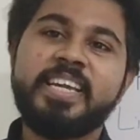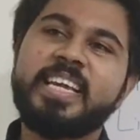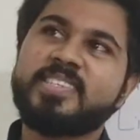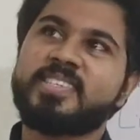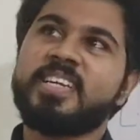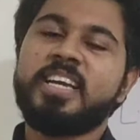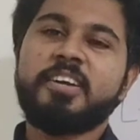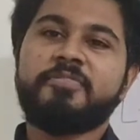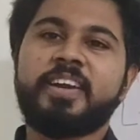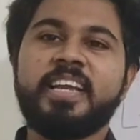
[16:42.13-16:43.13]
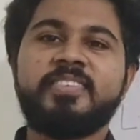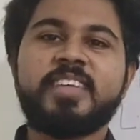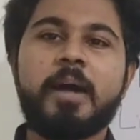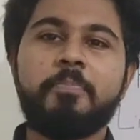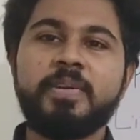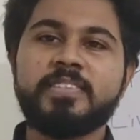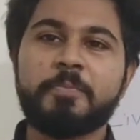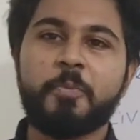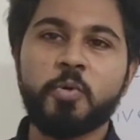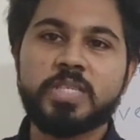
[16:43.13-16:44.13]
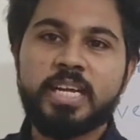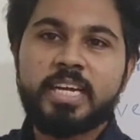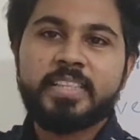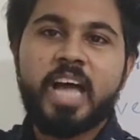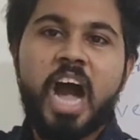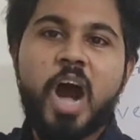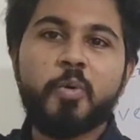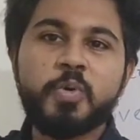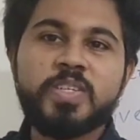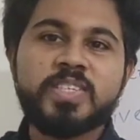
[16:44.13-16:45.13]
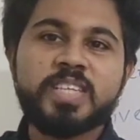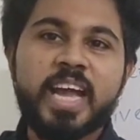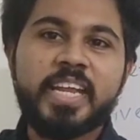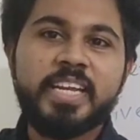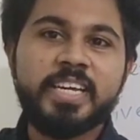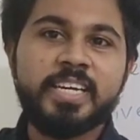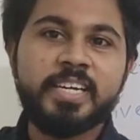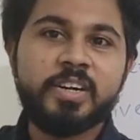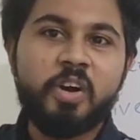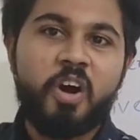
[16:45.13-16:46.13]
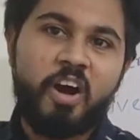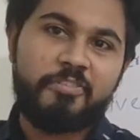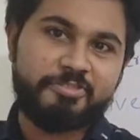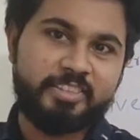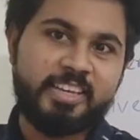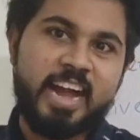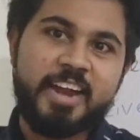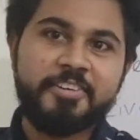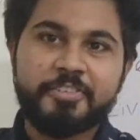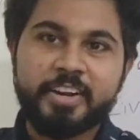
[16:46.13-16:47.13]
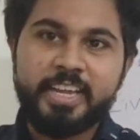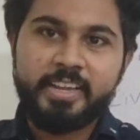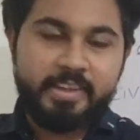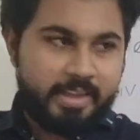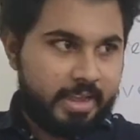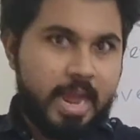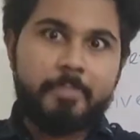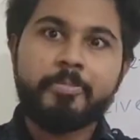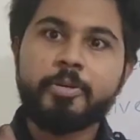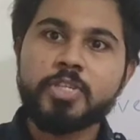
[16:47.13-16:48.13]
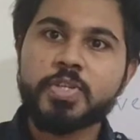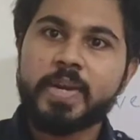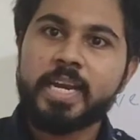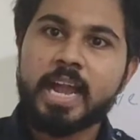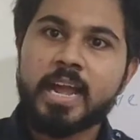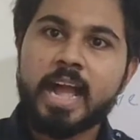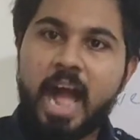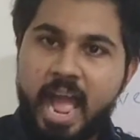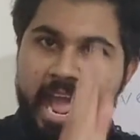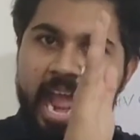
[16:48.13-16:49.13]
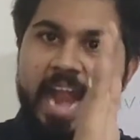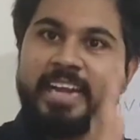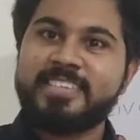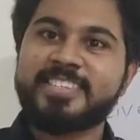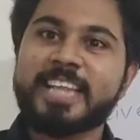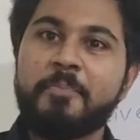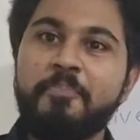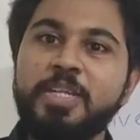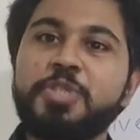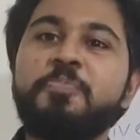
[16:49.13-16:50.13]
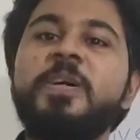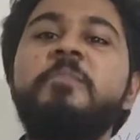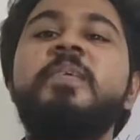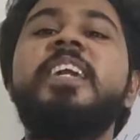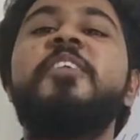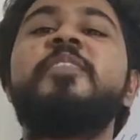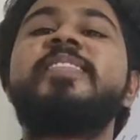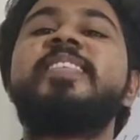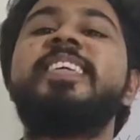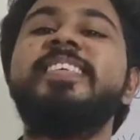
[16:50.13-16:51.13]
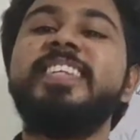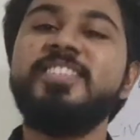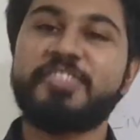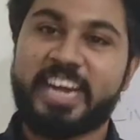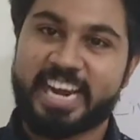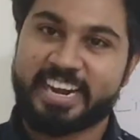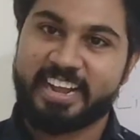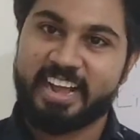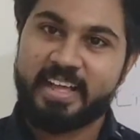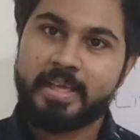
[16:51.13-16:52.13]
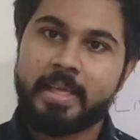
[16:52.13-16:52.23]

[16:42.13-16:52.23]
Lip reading: Yes, for an example, suppose the outsider of the country come to Sri Lanka and establish permanent resident in Sri Lanka.